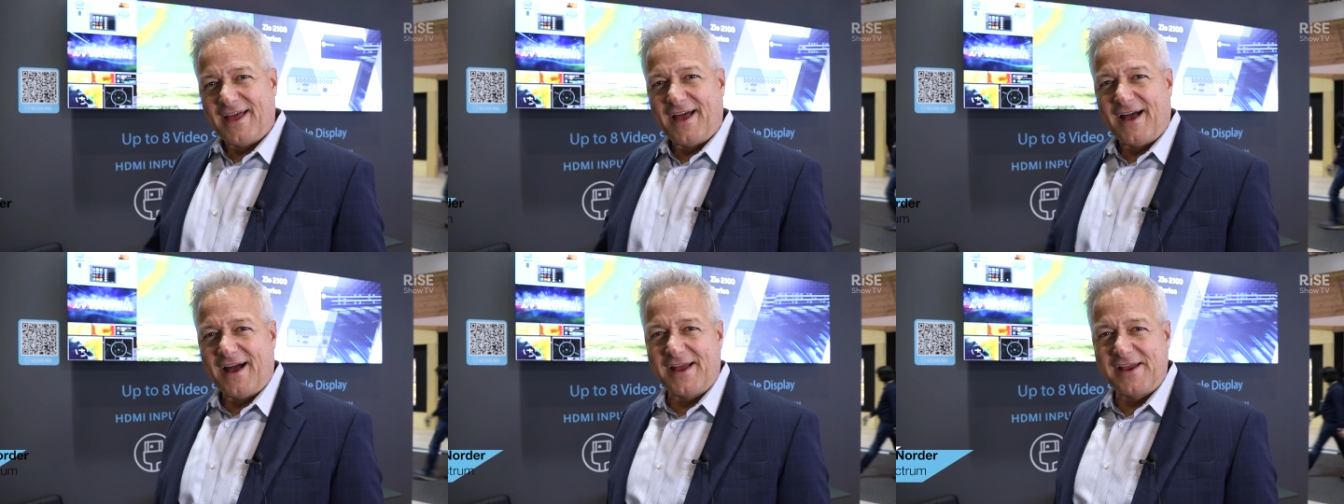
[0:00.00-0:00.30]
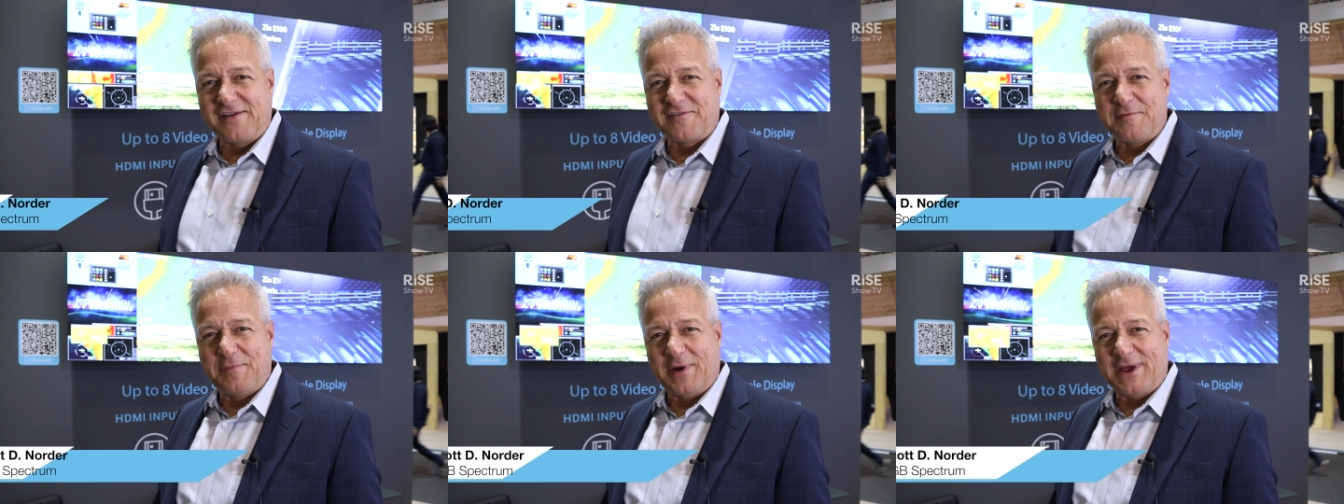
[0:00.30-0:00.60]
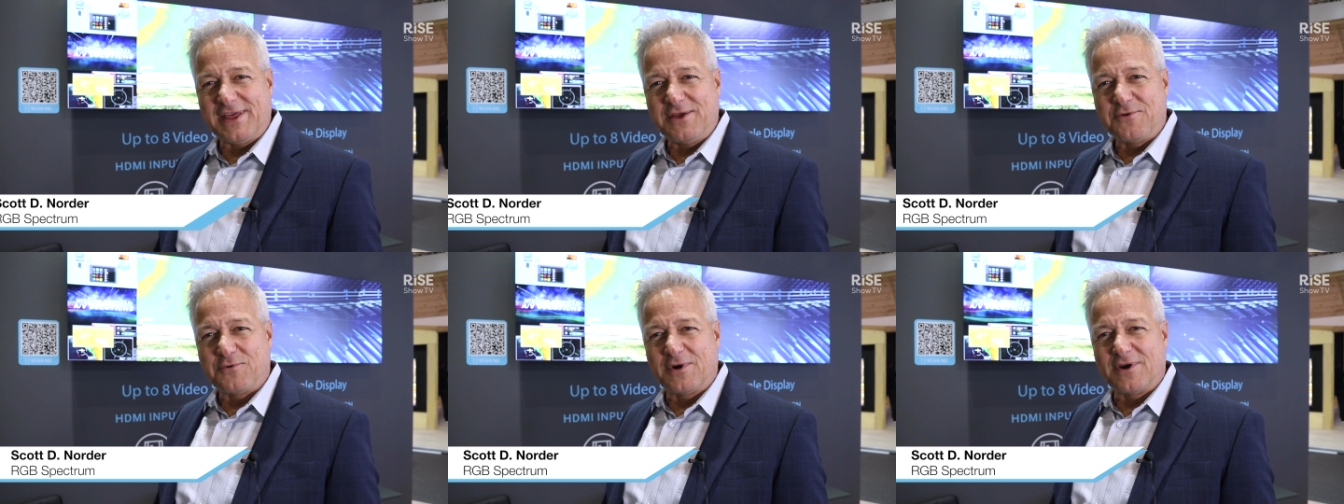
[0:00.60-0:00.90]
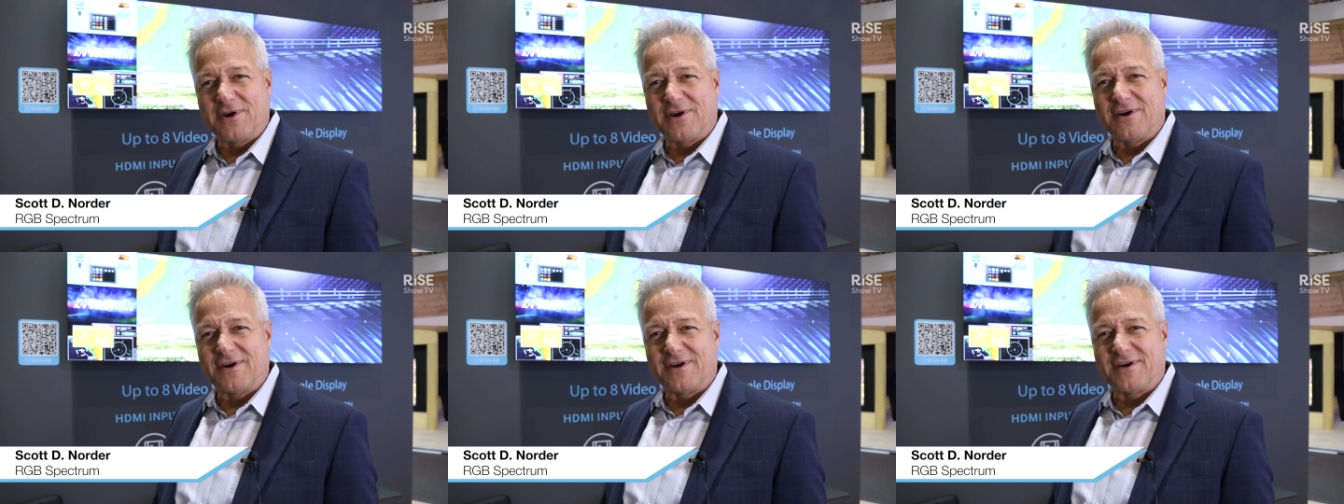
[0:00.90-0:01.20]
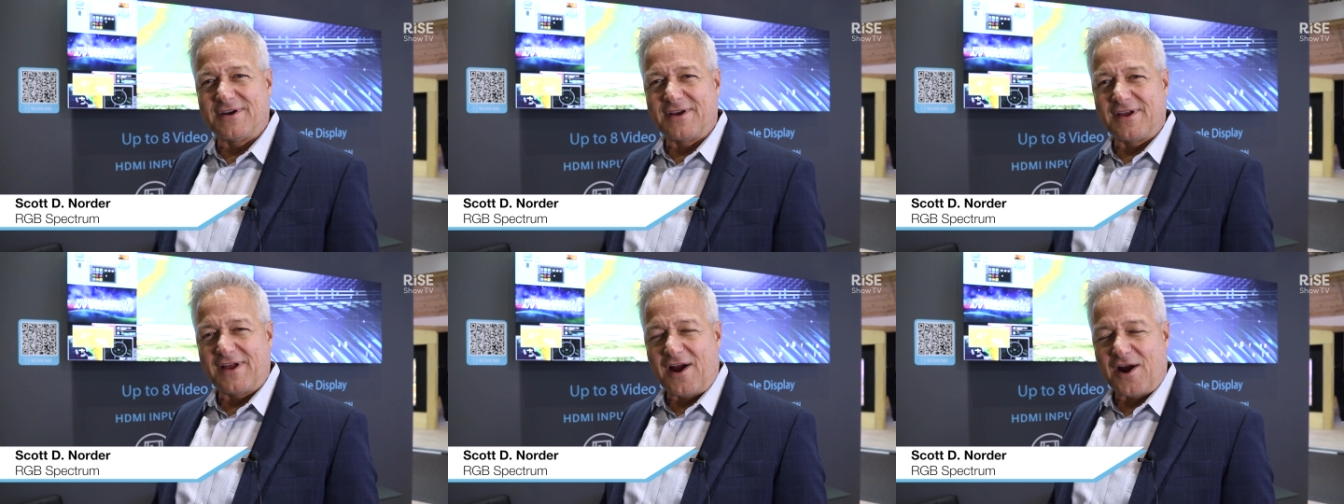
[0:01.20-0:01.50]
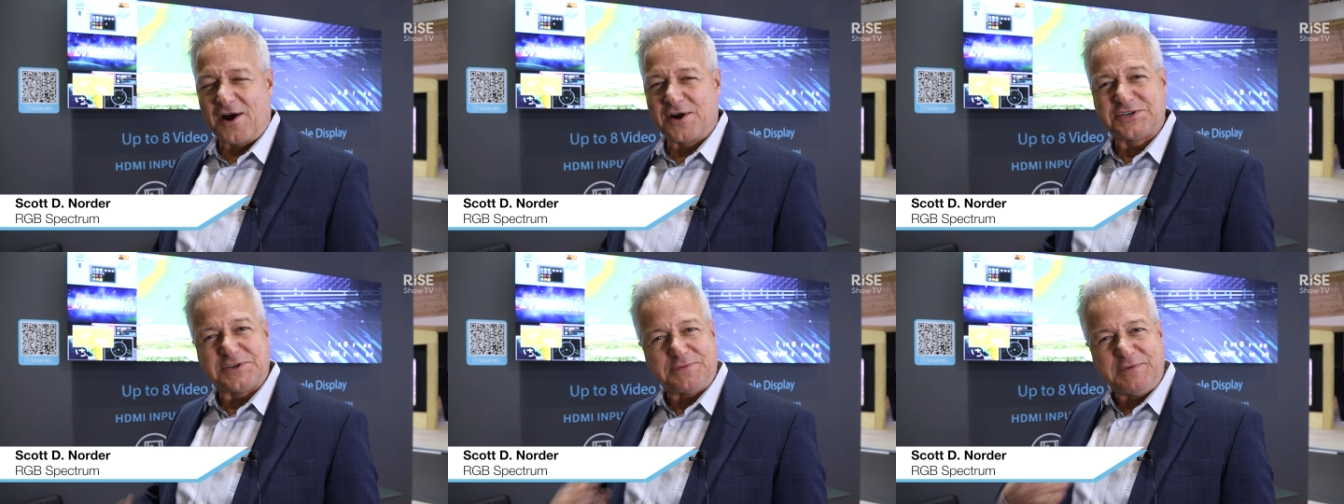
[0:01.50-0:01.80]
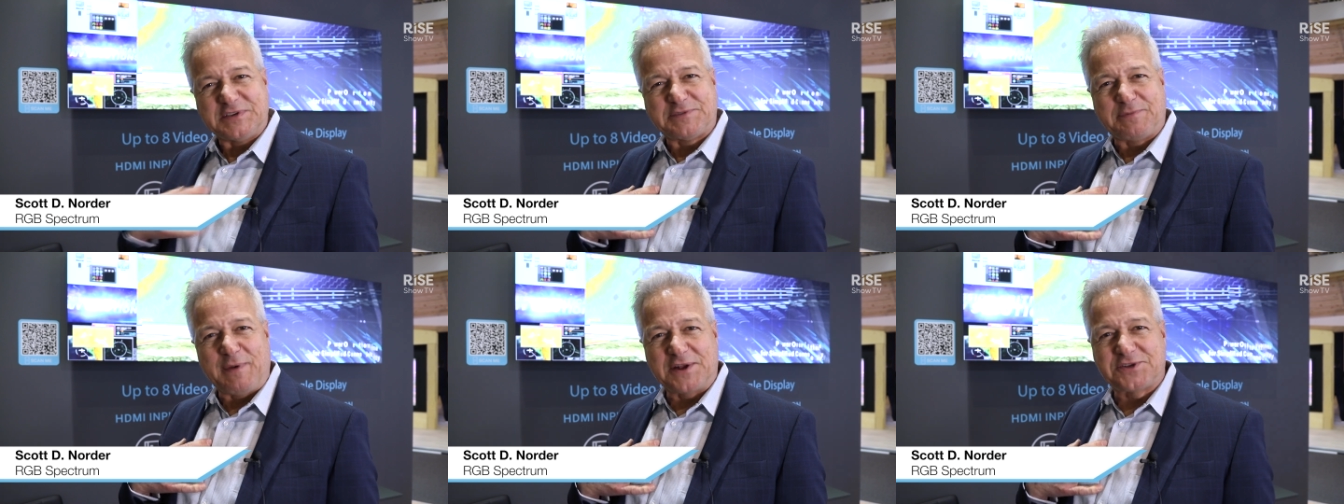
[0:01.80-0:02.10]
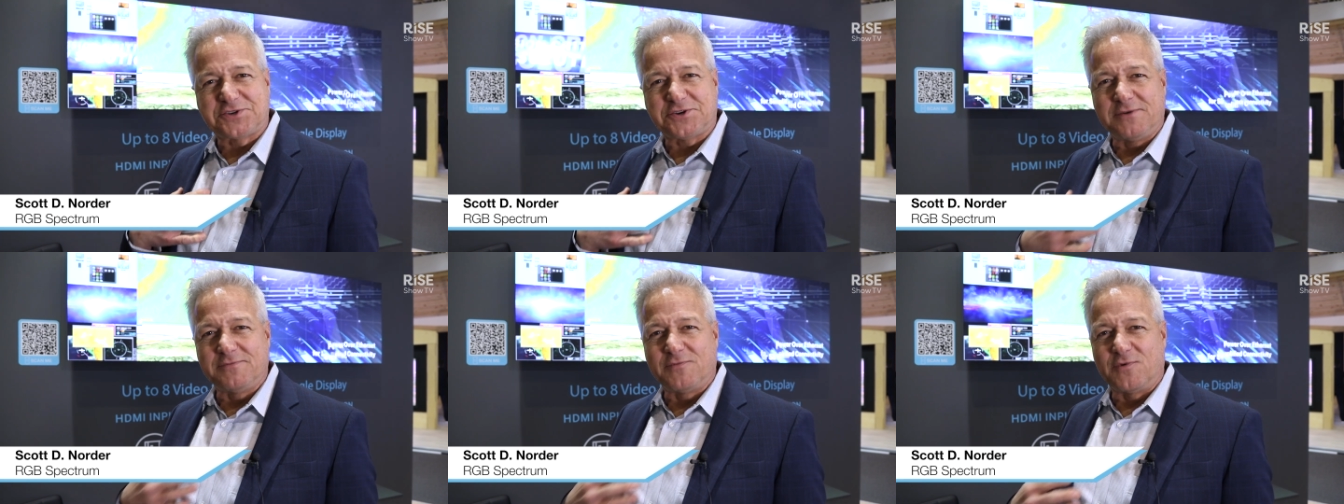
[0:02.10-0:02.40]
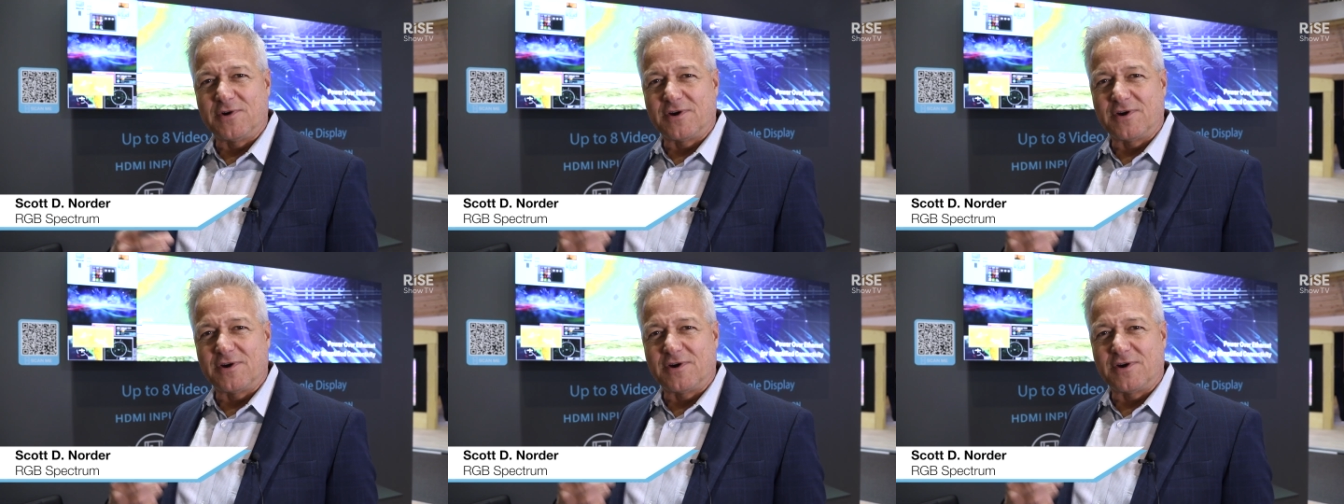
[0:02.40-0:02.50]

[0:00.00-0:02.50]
Hi, everybody. We're RGB Spectrum.